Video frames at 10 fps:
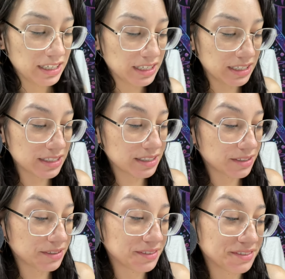And
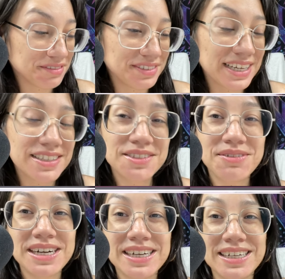so that's
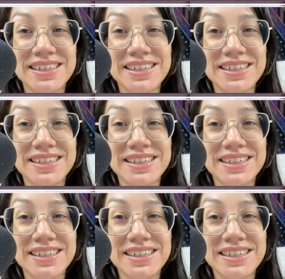why,